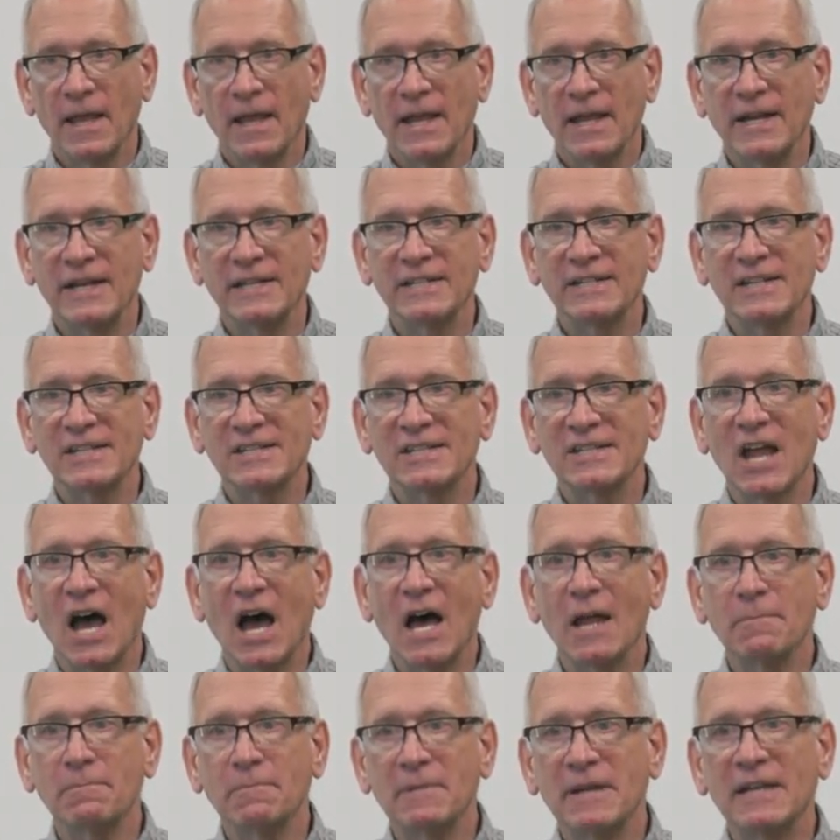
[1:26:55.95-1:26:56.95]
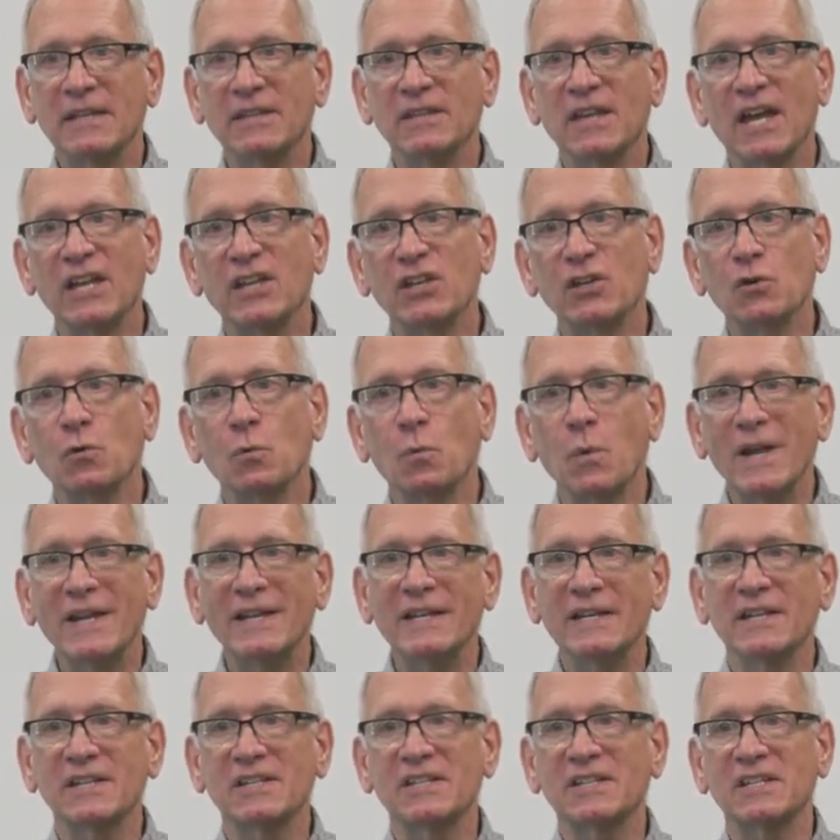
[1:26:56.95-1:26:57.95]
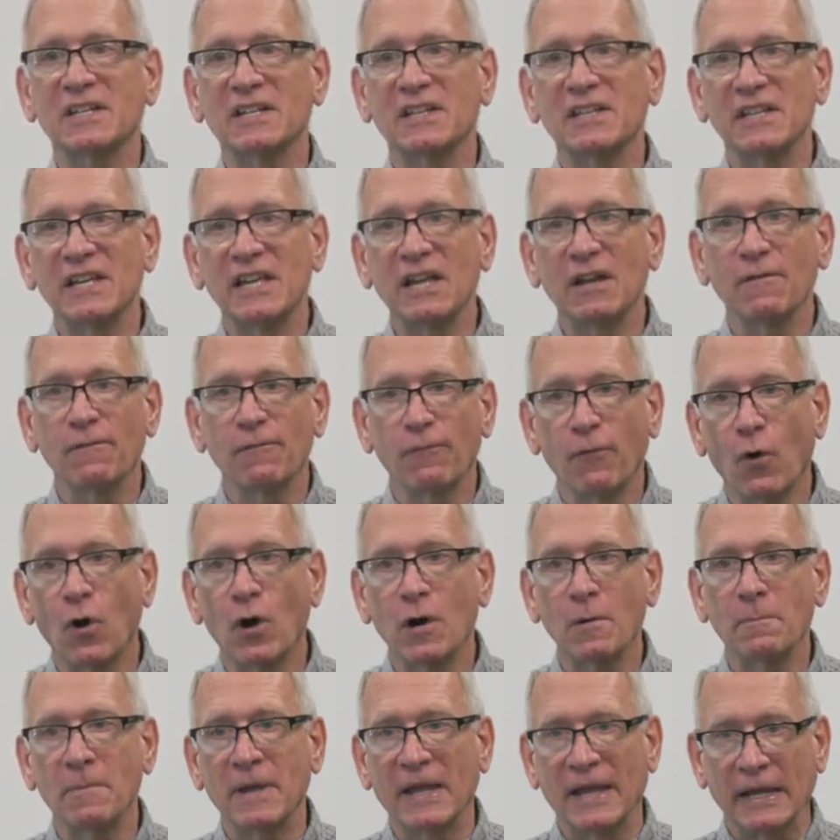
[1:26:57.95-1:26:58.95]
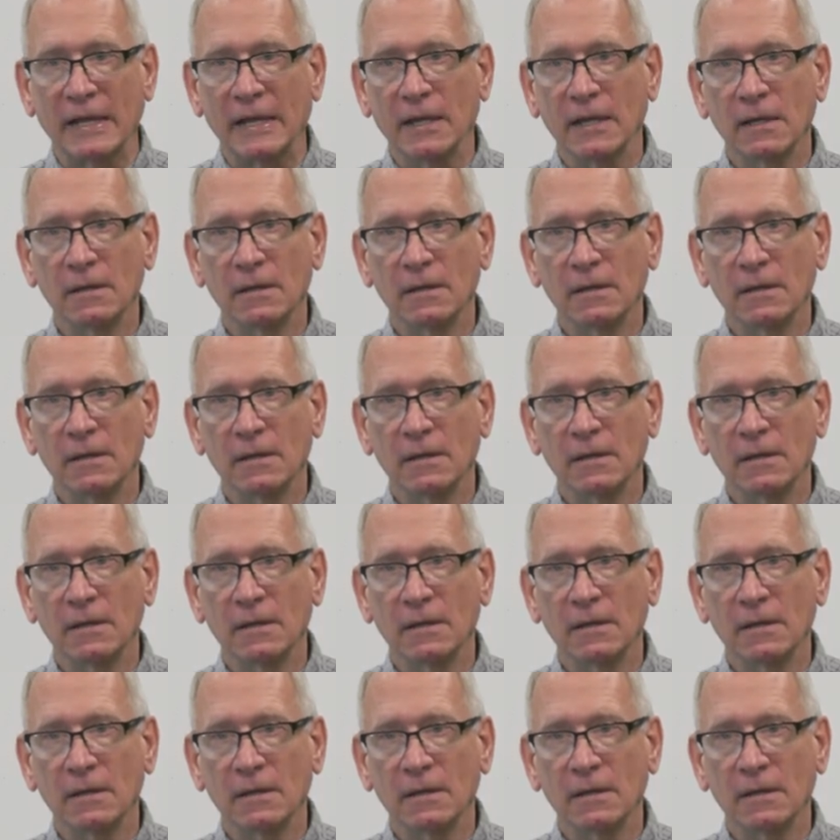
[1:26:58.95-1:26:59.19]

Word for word: And it does not mean that you witnessed the informing.